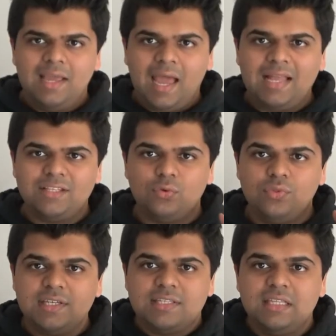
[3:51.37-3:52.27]
and so
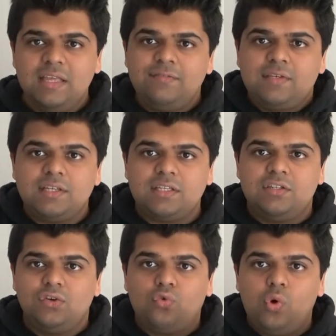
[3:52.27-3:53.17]
this leaves us
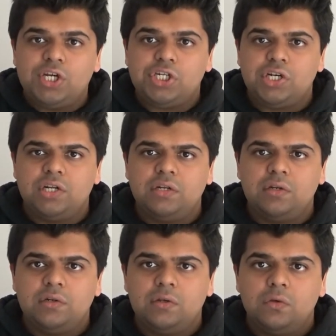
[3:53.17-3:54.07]
to
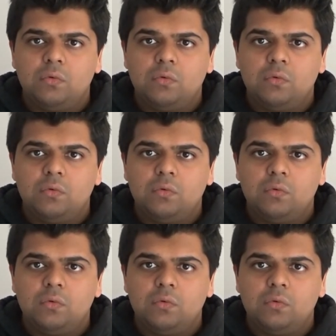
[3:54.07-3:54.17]
question,